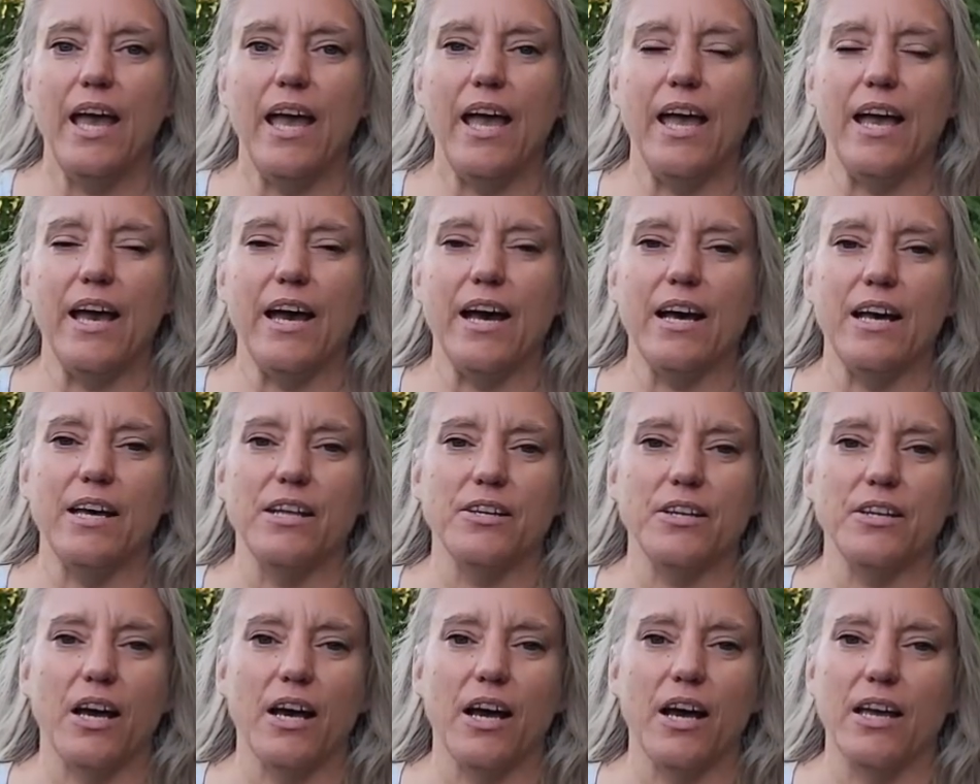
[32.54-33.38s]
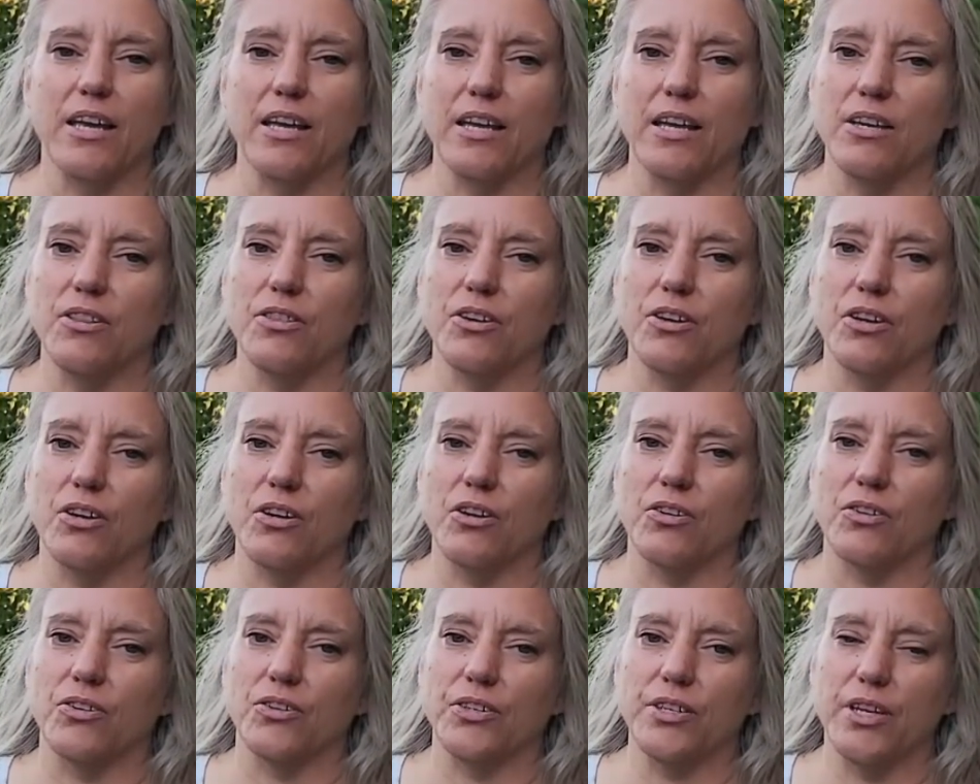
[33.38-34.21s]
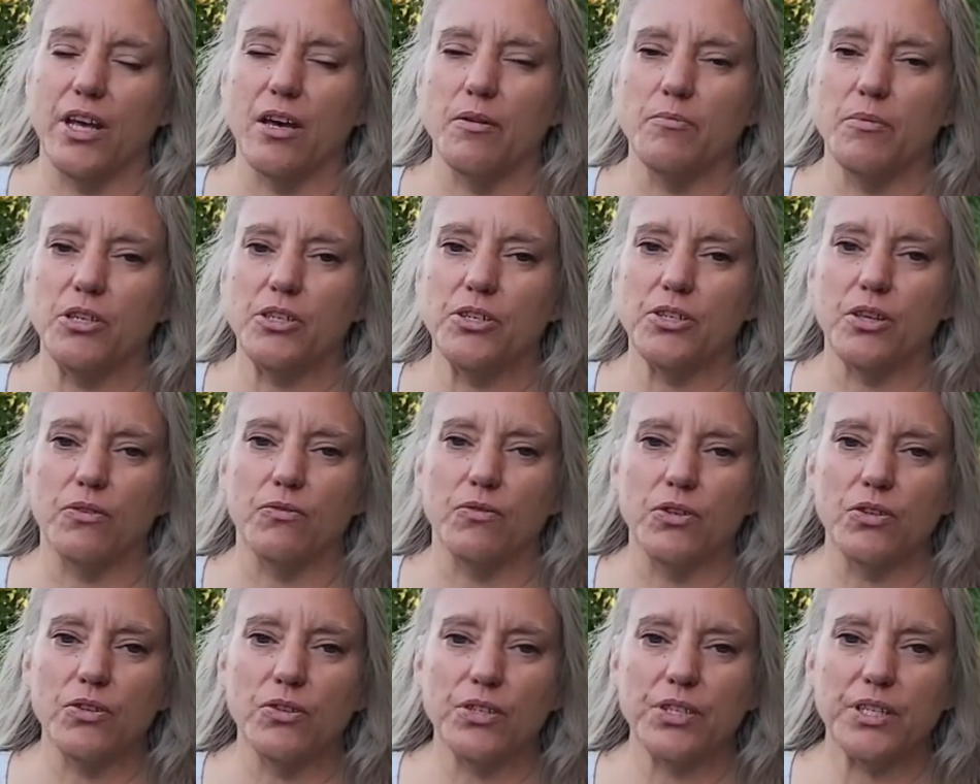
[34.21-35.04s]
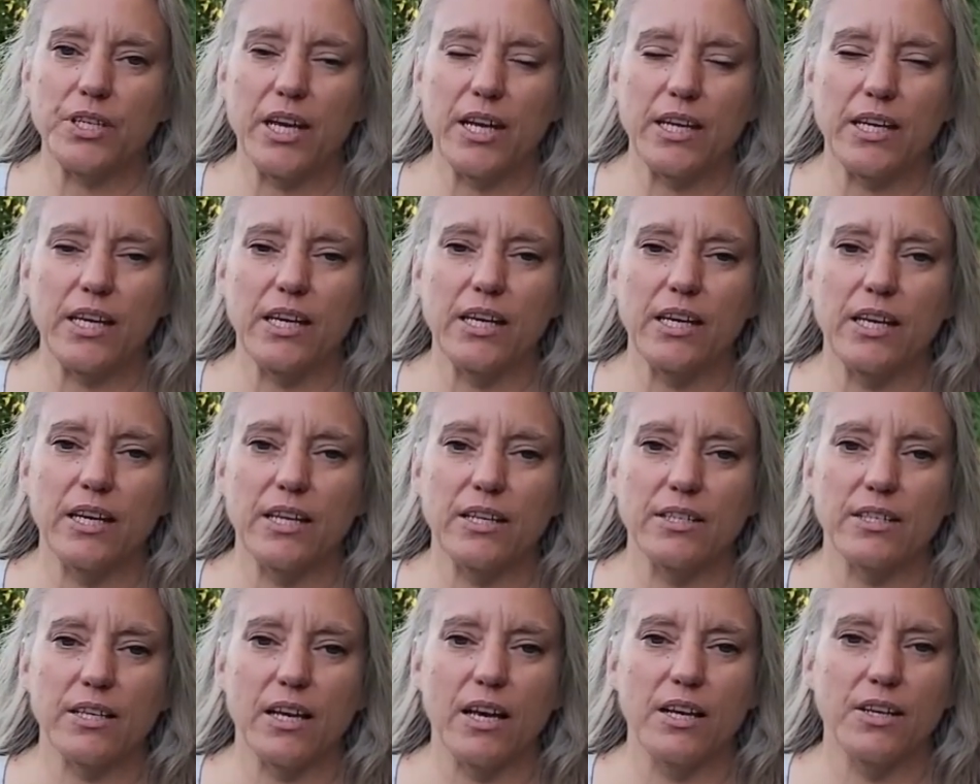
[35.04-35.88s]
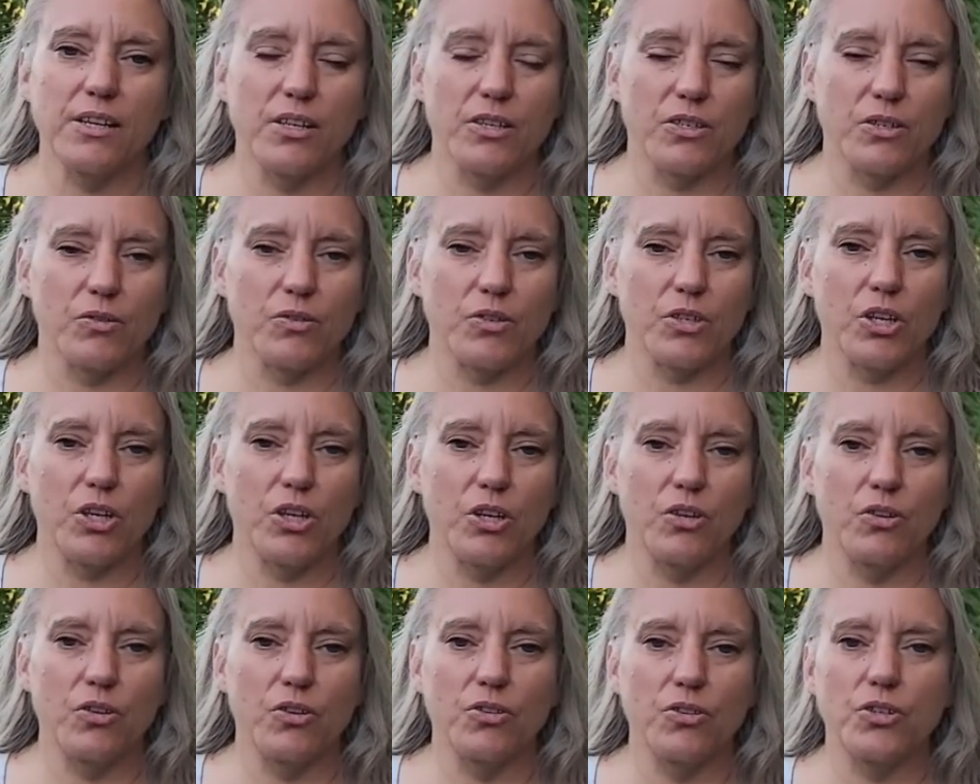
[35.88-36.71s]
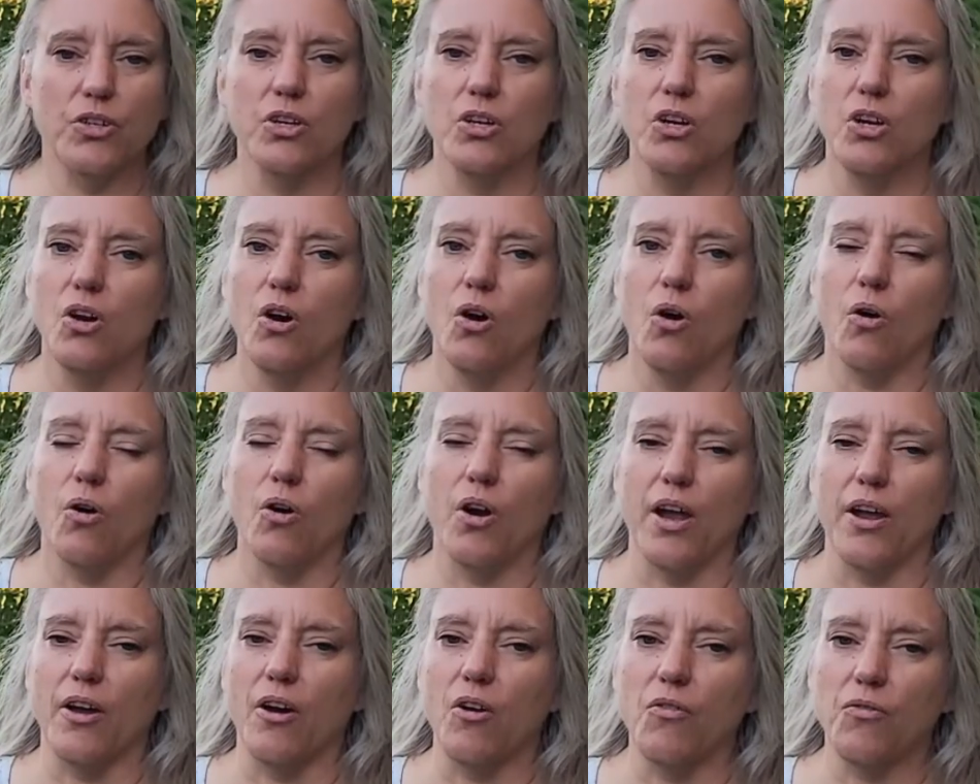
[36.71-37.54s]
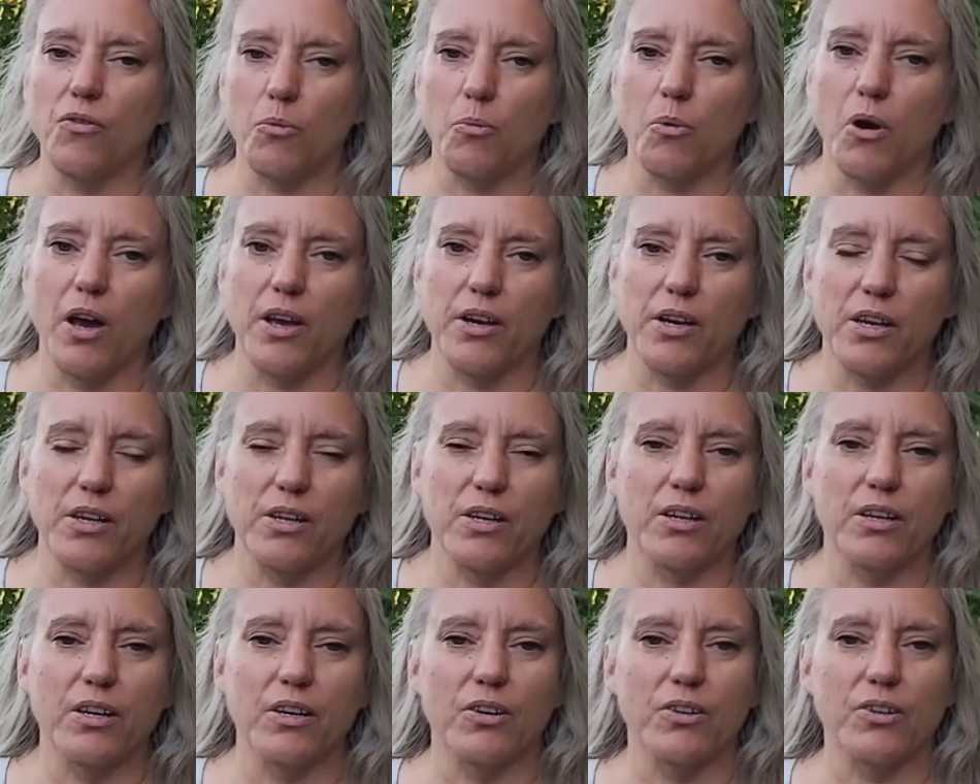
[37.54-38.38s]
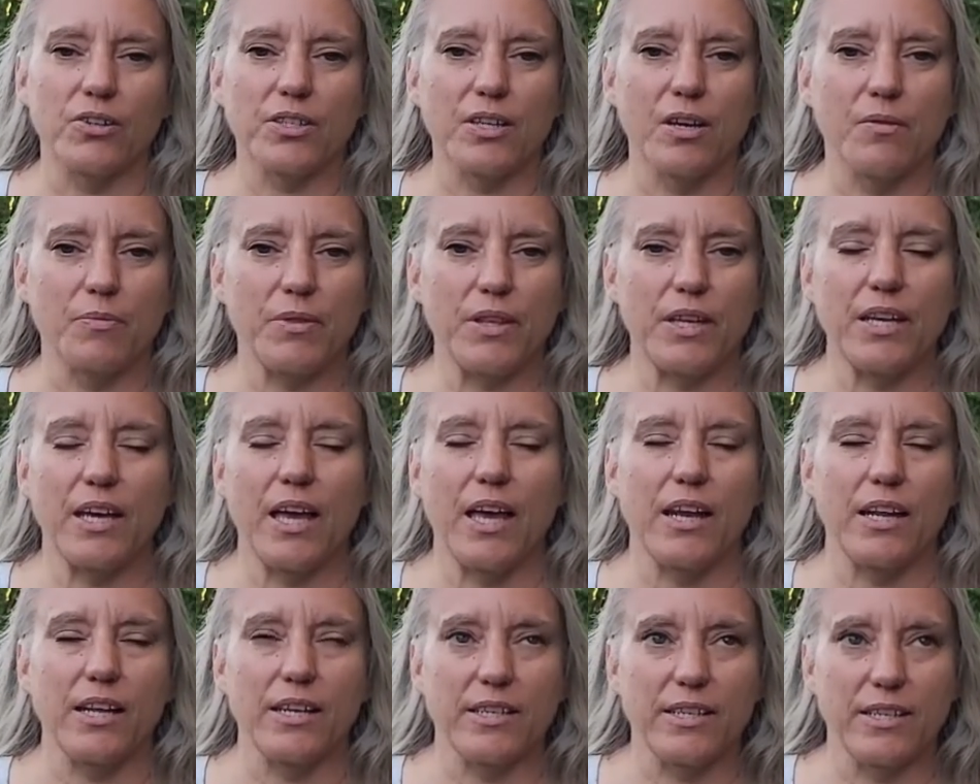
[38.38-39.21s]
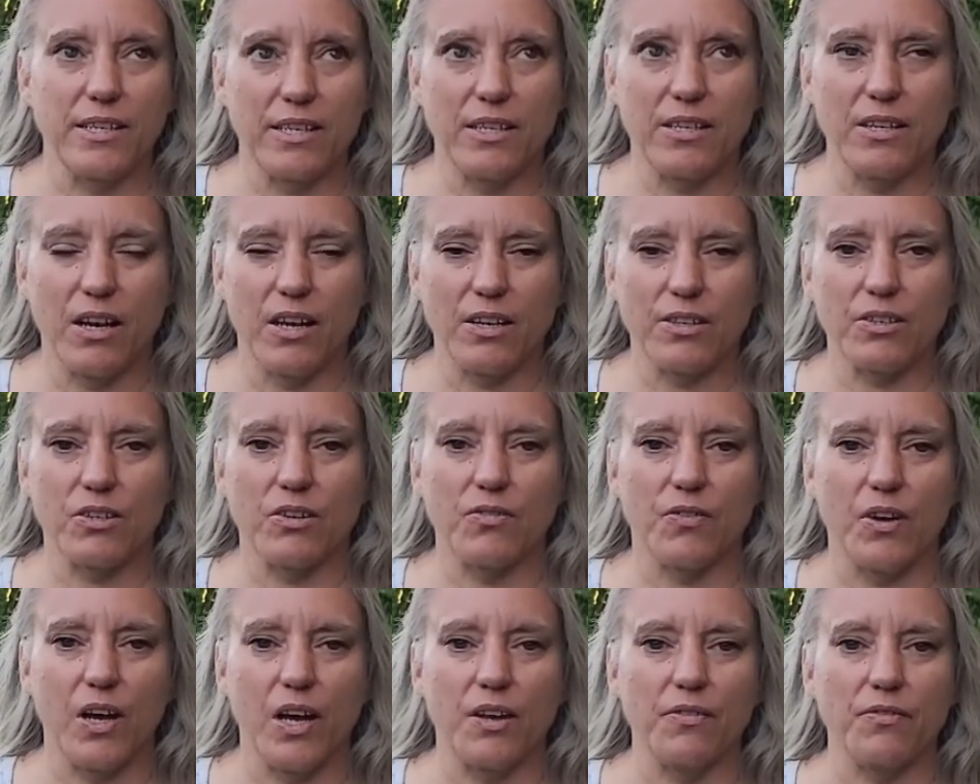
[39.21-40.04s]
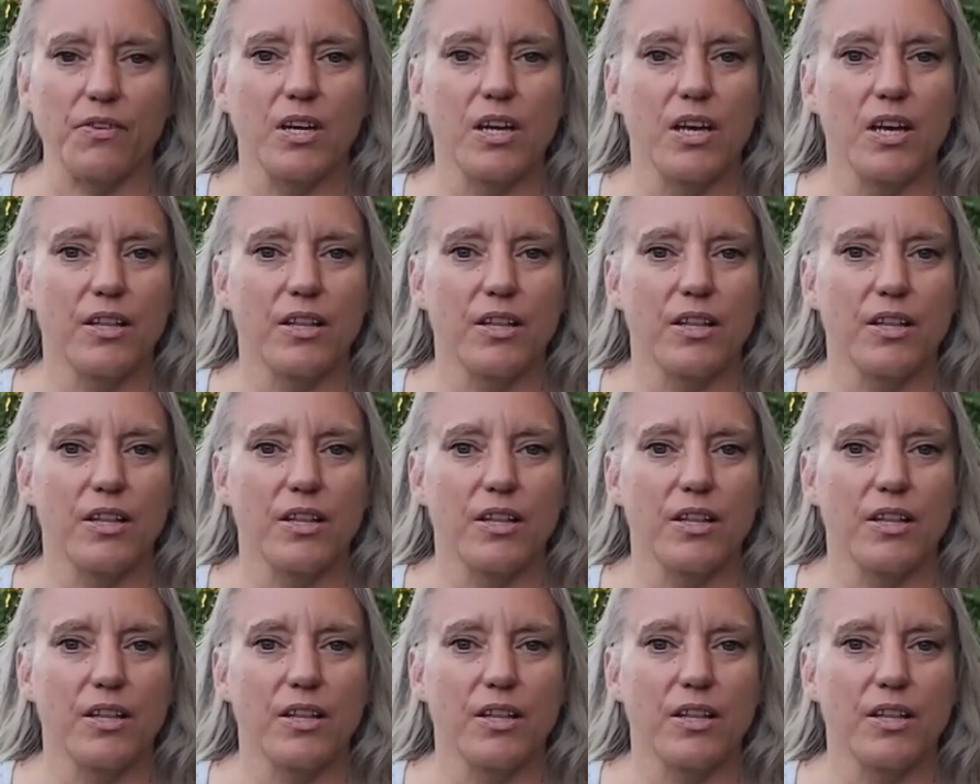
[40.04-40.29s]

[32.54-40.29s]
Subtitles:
And I either damaged the roots taking it inside because it was huge, or I overwatered it or something, and it did not survive.